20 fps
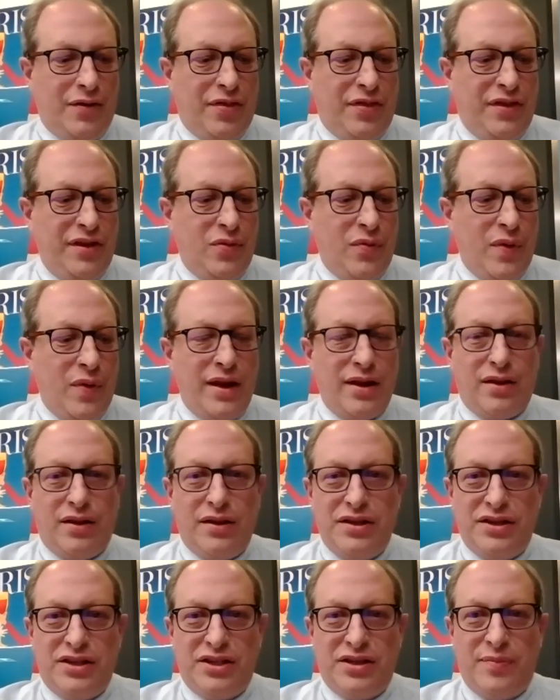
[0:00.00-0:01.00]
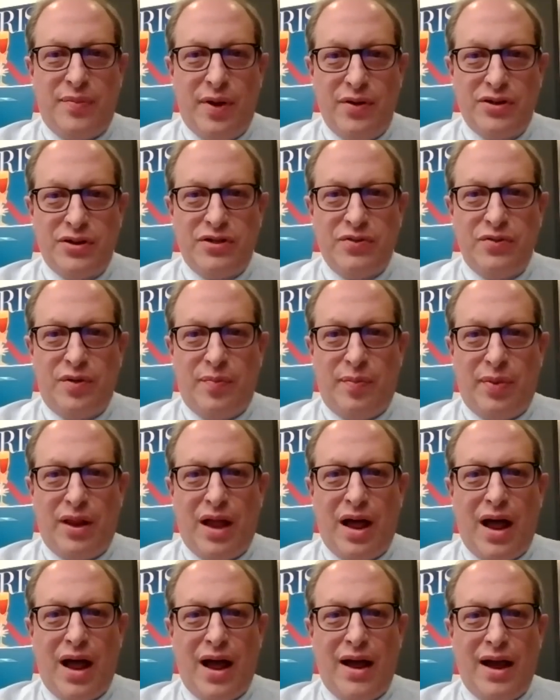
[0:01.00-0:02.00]
theoretically supposed to
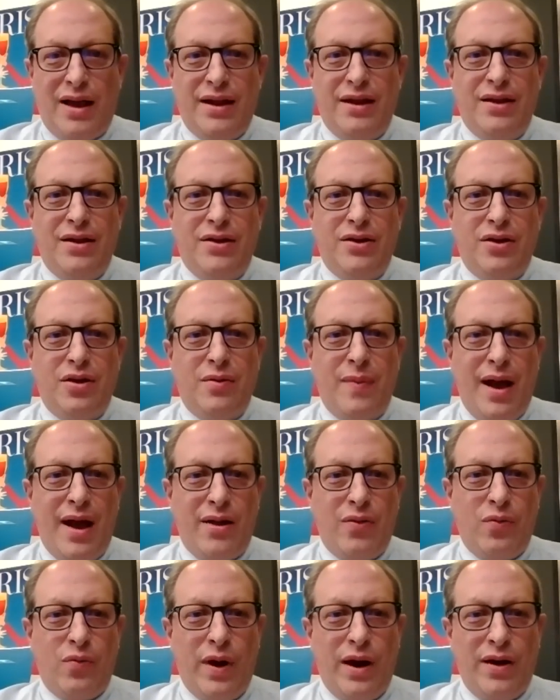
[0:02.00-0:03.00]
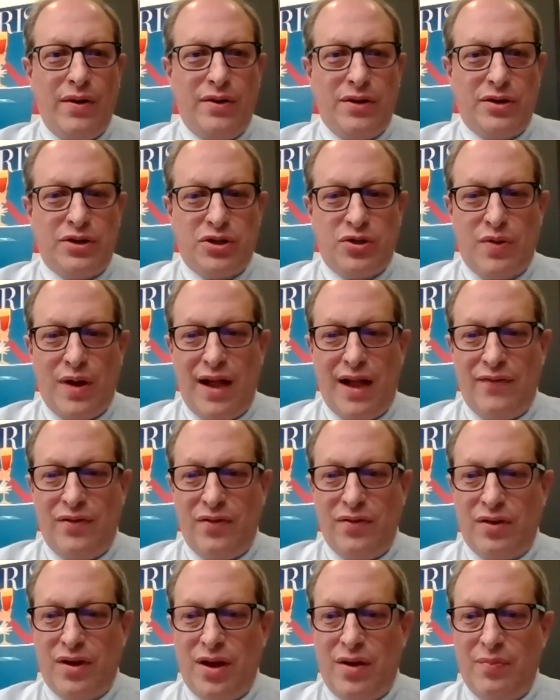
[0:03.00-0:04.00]
apply no matter where the
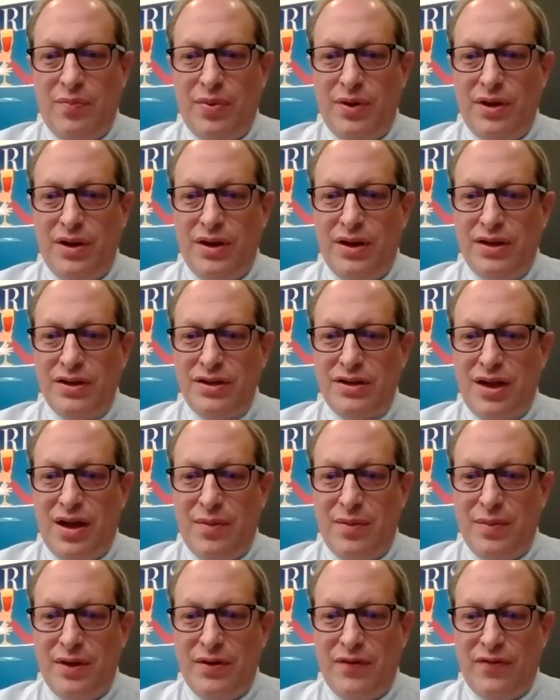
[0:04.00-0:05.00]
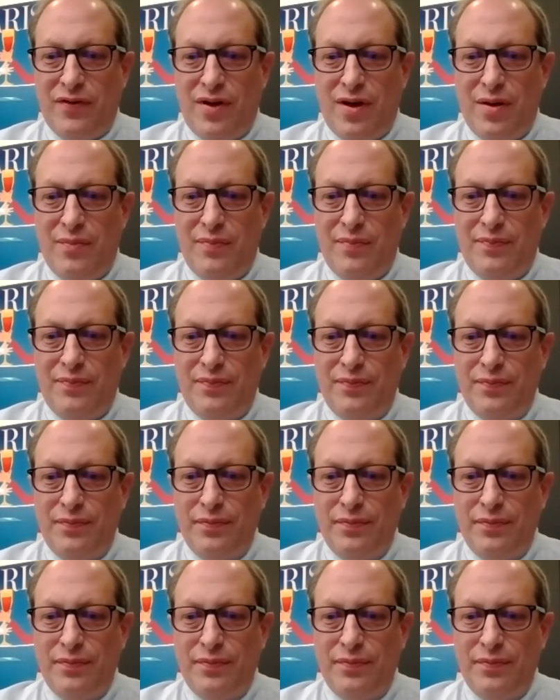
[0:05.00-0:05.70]
travel company is coming from,